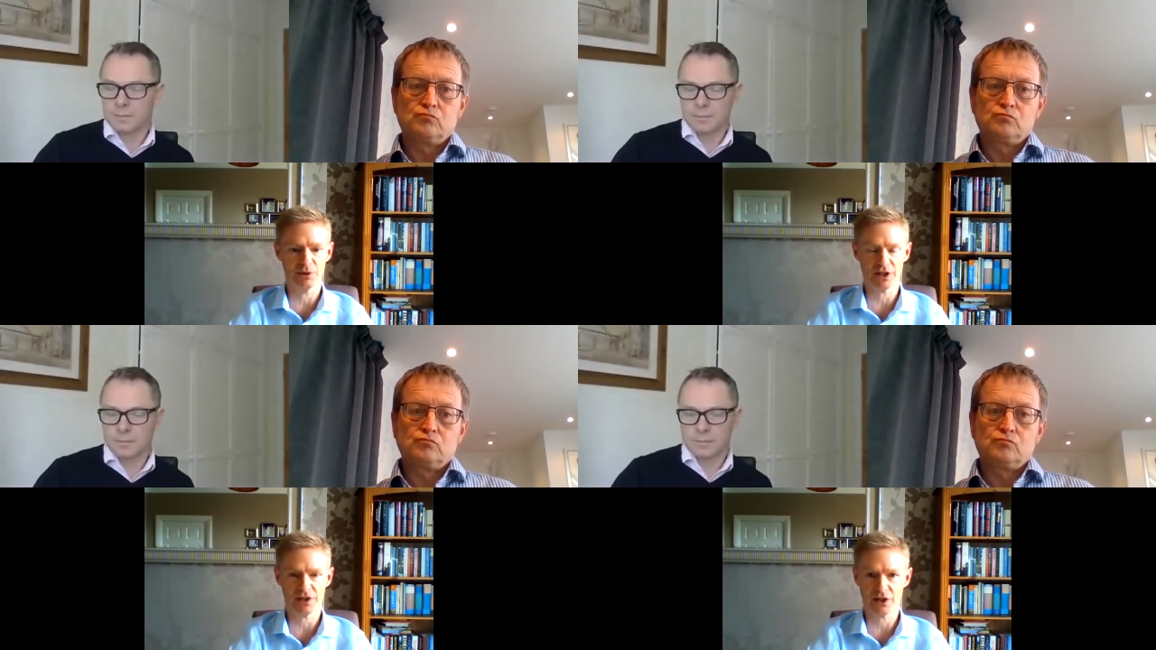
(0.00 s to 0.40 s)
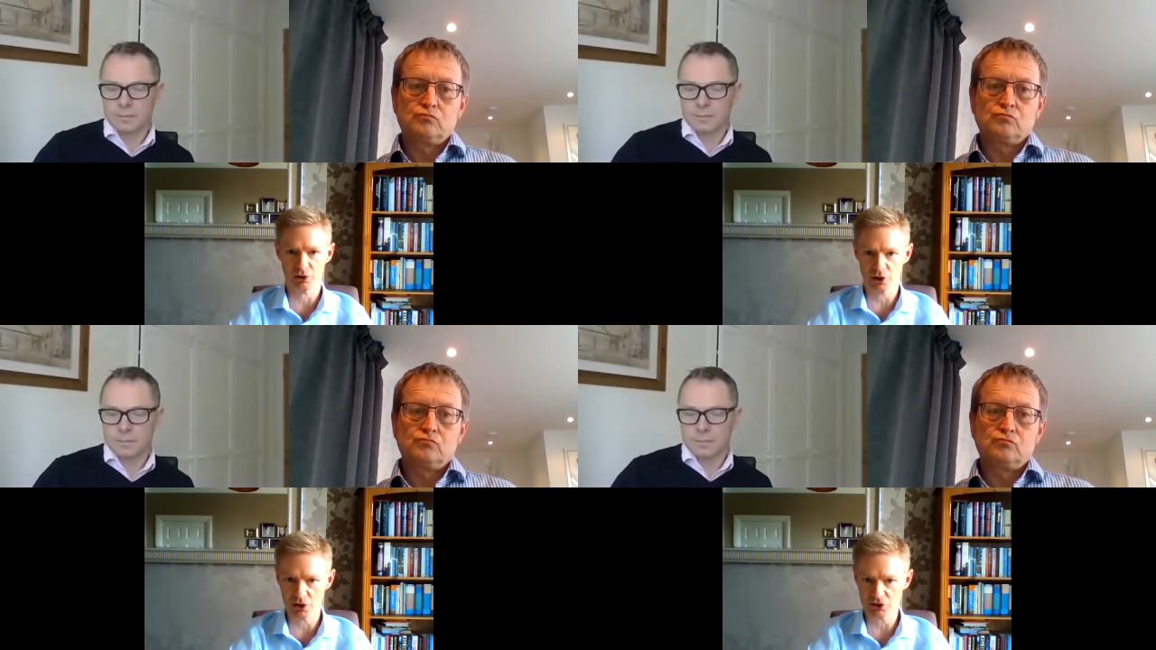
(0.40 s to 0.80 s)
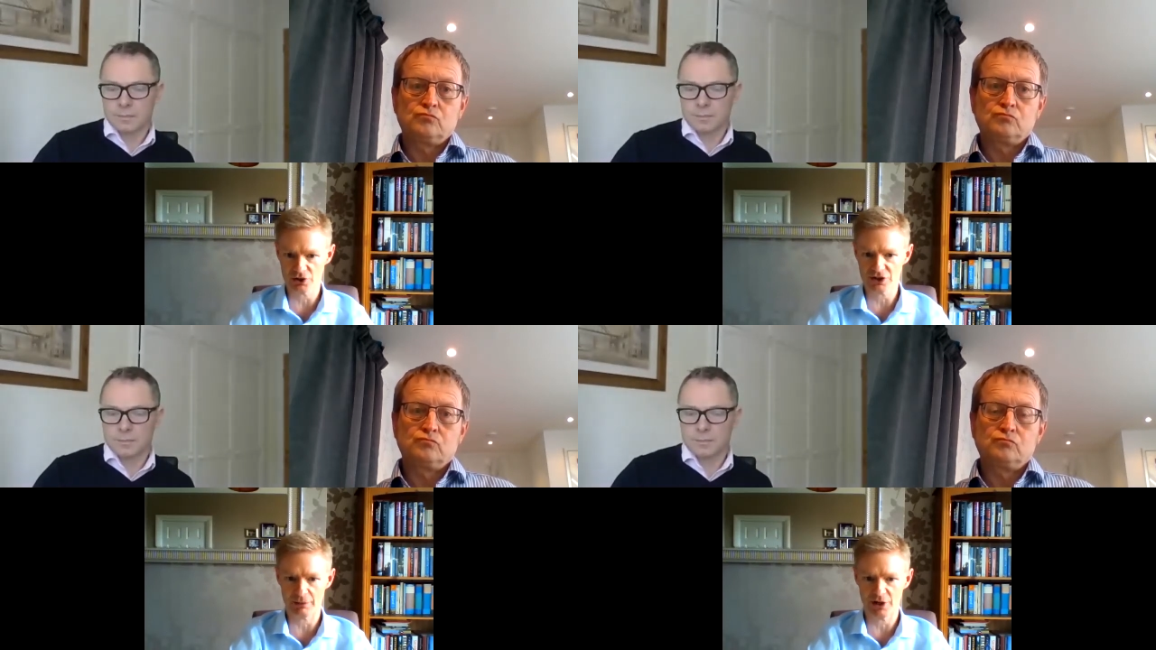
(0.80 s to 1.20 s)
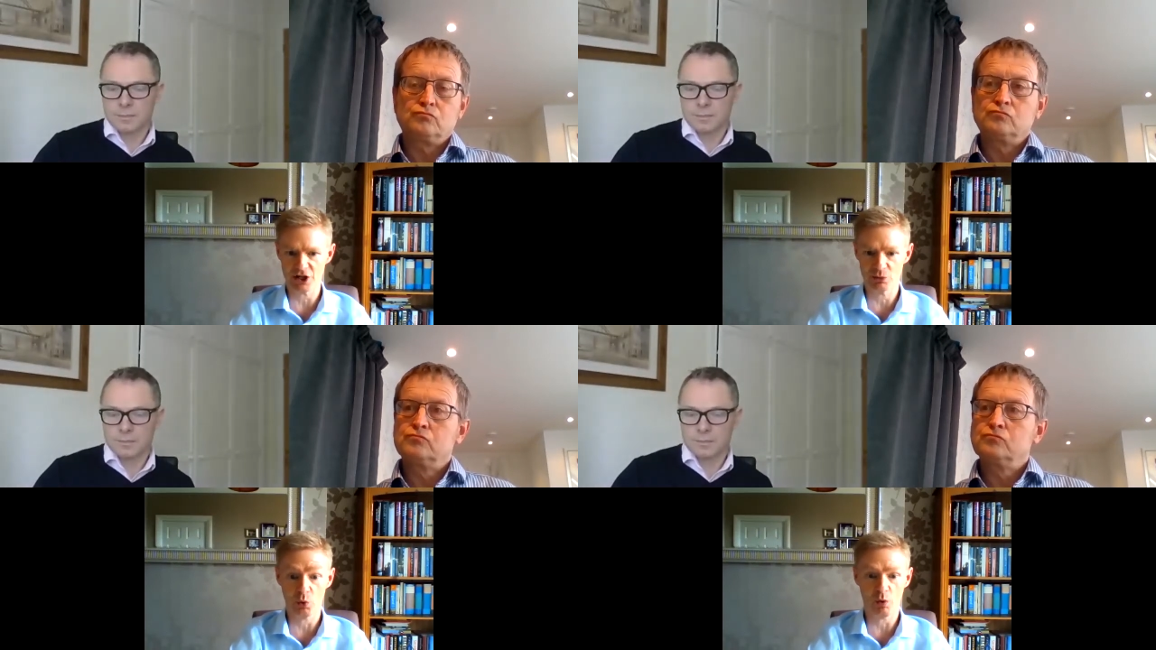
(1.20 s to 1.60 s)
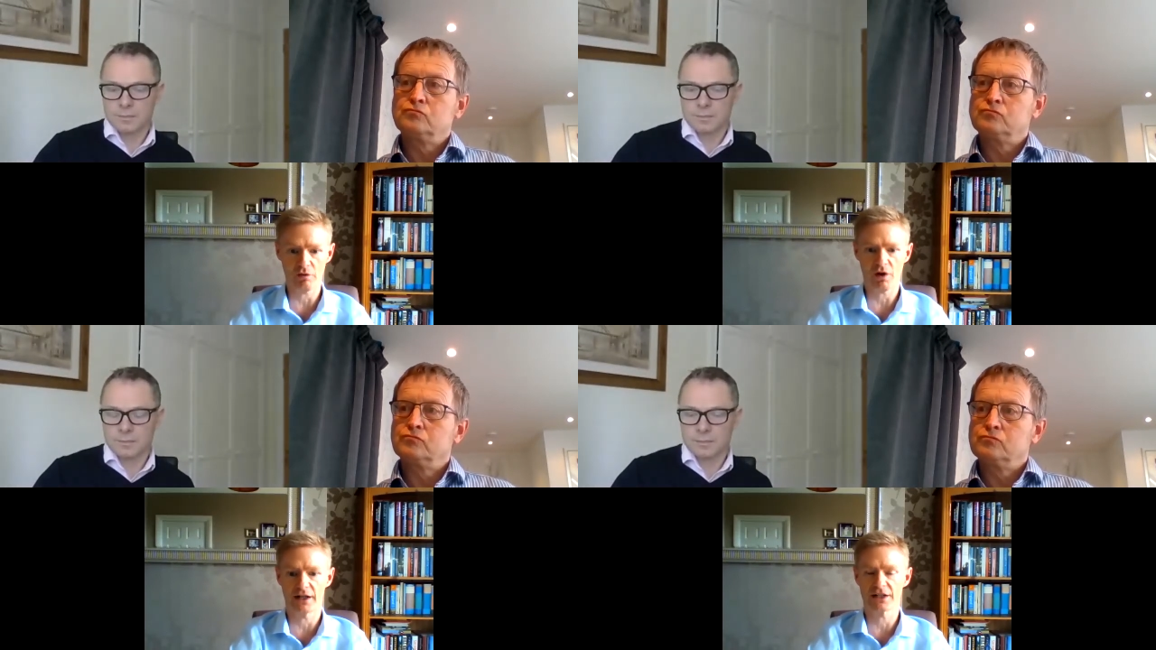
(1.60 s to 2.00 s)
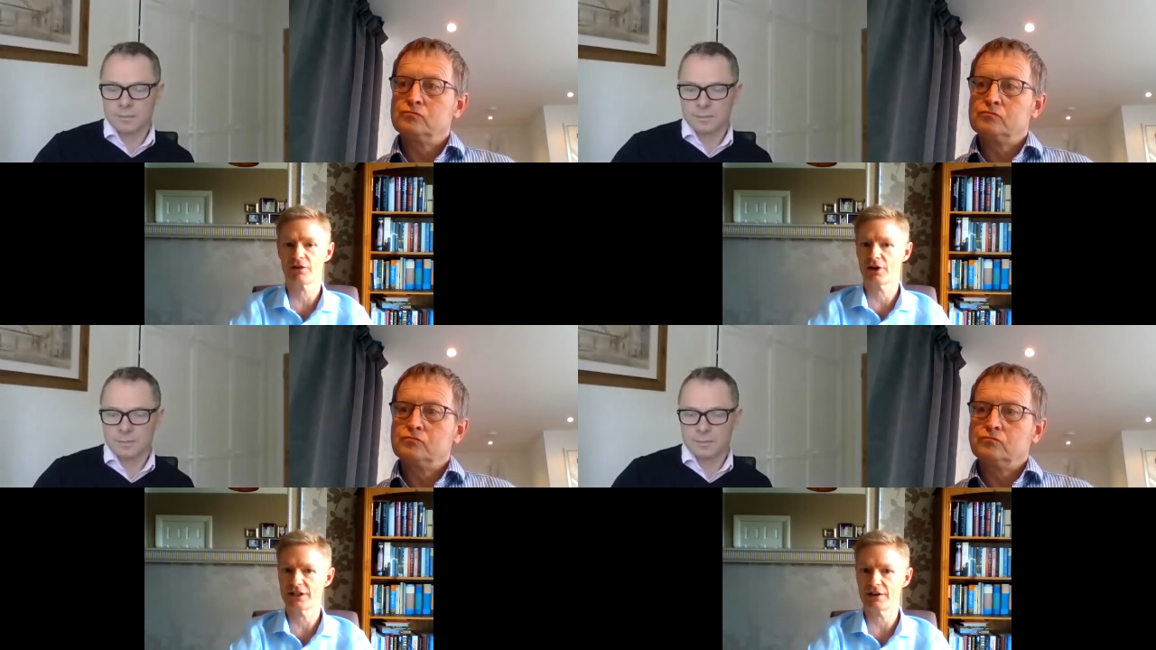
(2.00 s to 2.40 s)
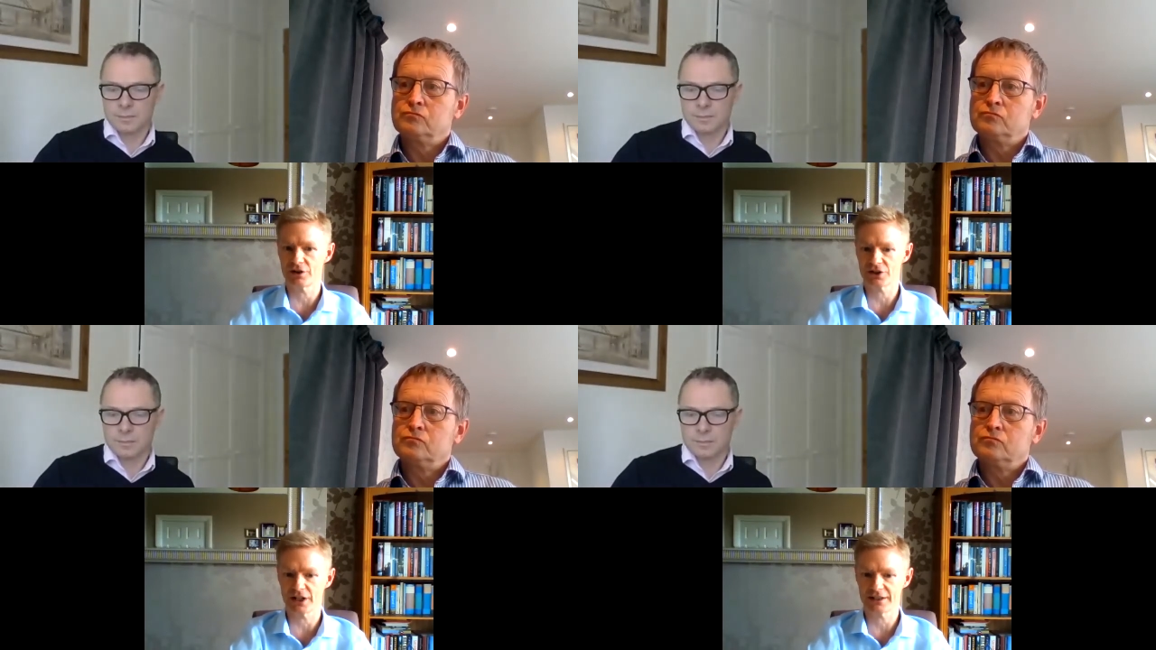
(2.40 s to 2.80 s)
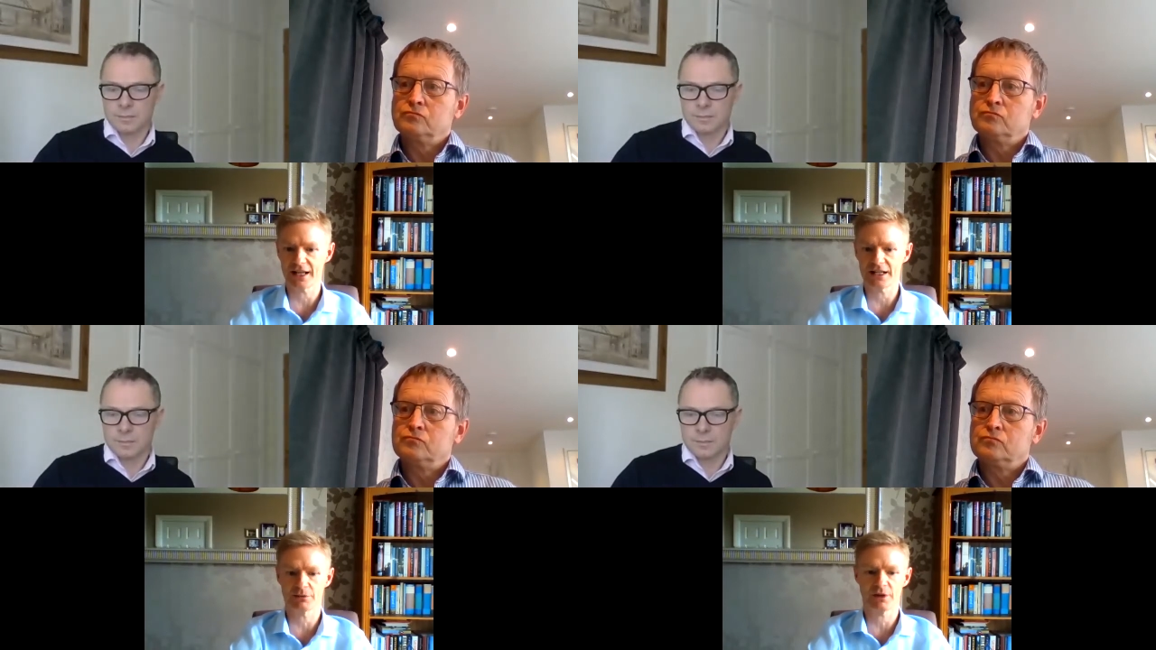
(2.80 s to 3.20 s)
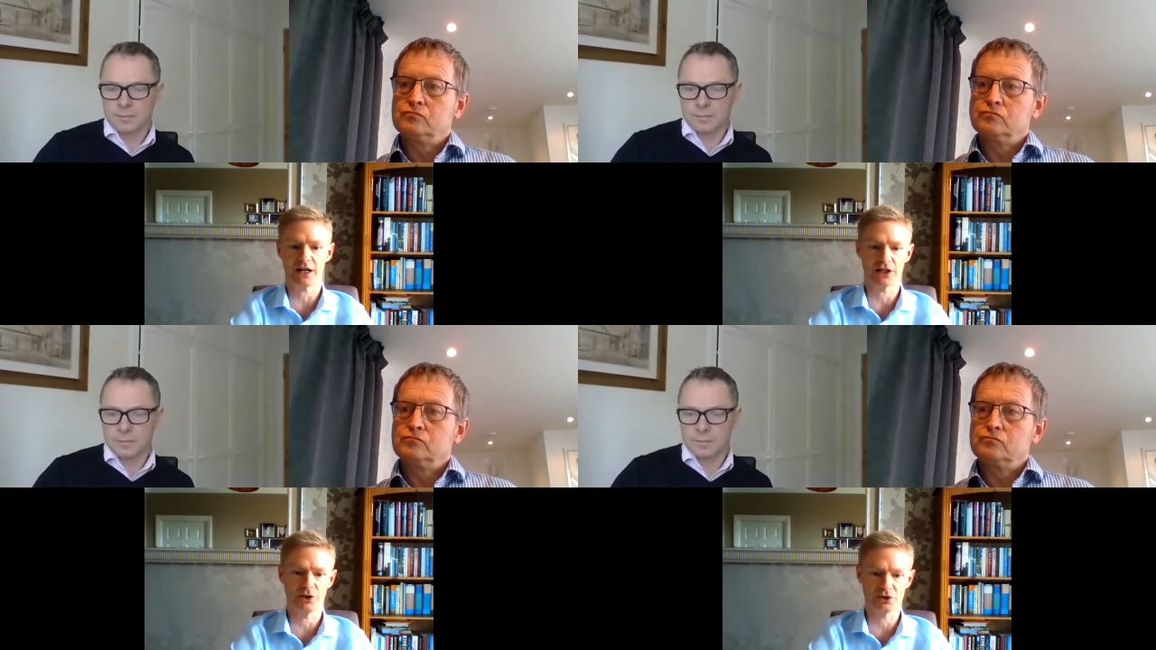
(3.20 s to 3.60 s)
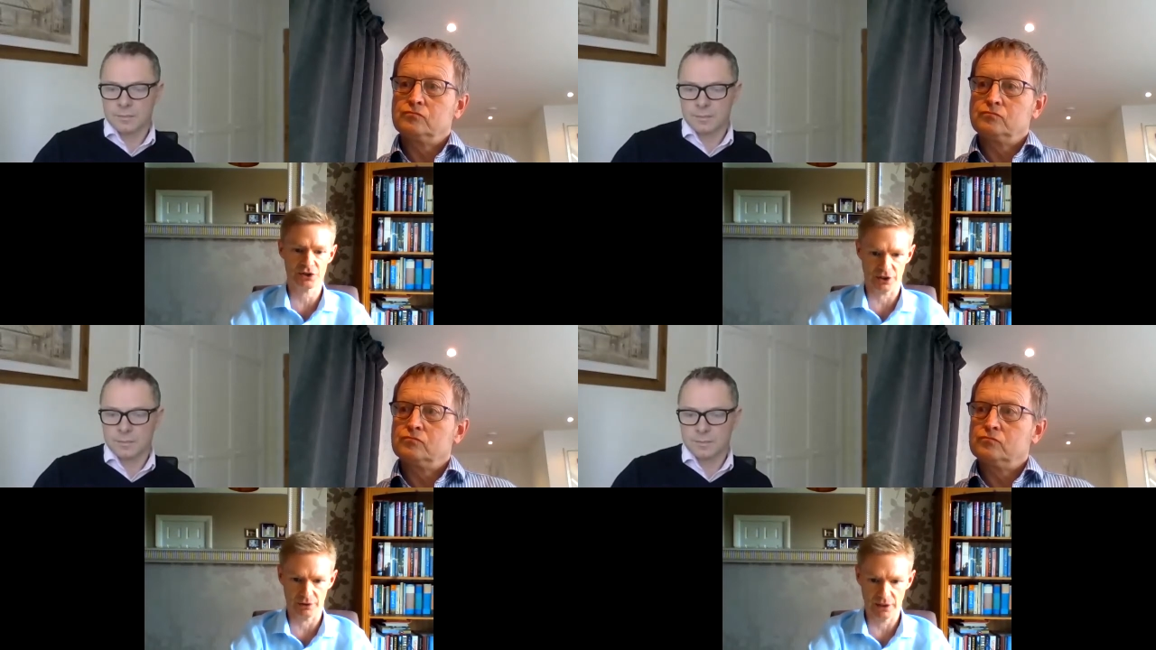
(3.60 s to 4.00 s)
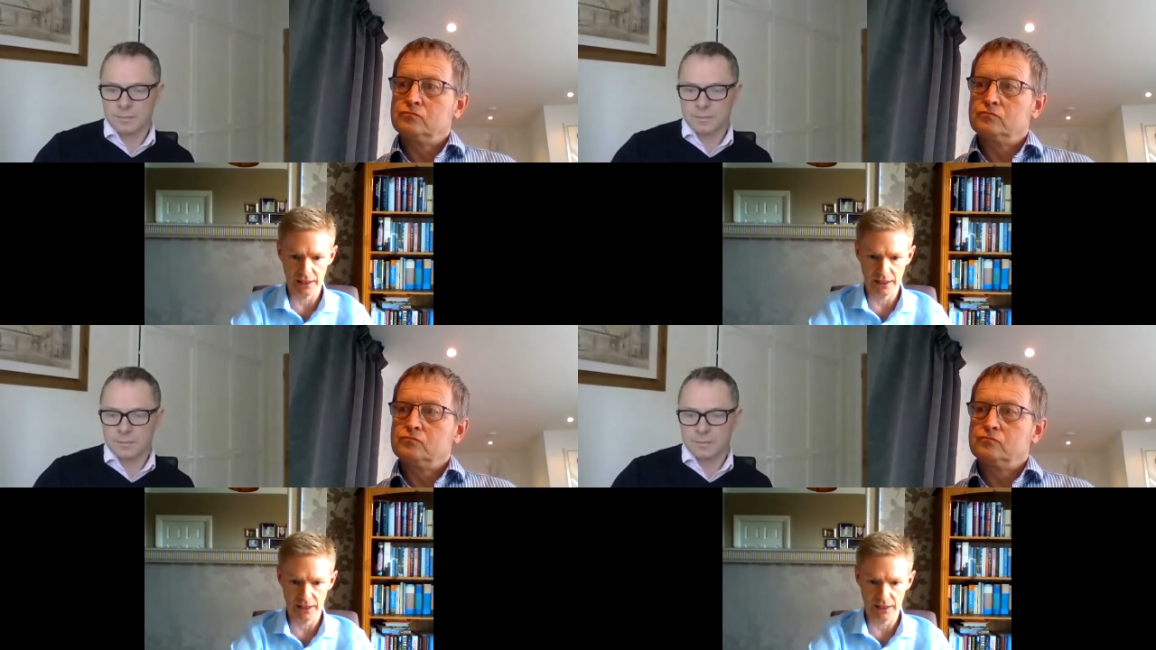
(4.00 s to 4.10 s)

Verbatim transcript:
Speaker 1: but I think on closer examination we'll all find it's very different. It's going to take some getting used to.